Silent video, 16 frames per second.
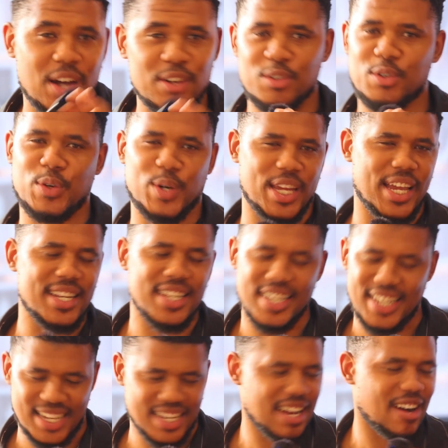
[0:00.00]
on how to create
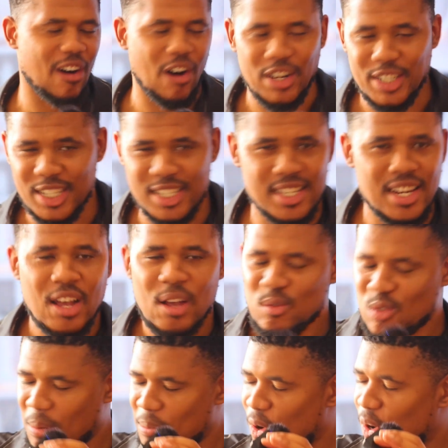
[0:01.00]
an AI artist.
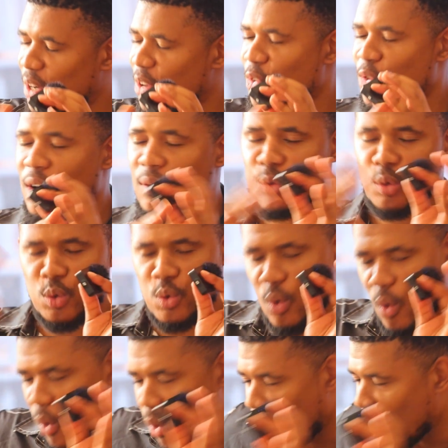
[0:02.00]
So I'm not going to run through
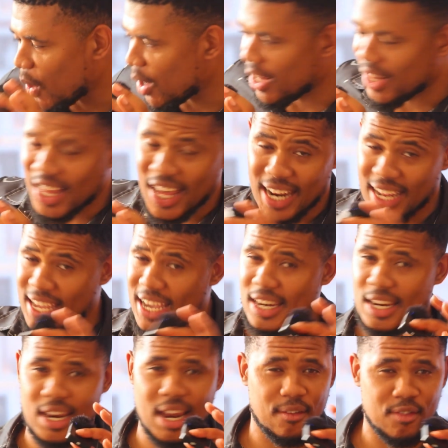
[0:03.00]
all of that
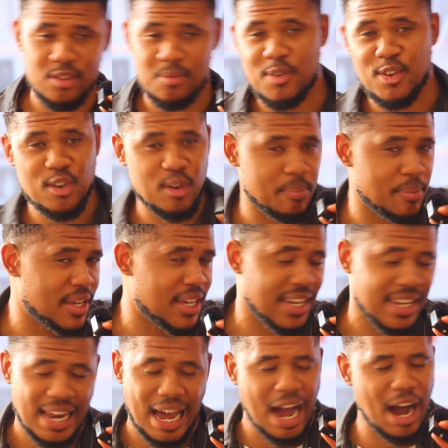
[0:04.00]
again and have this video be an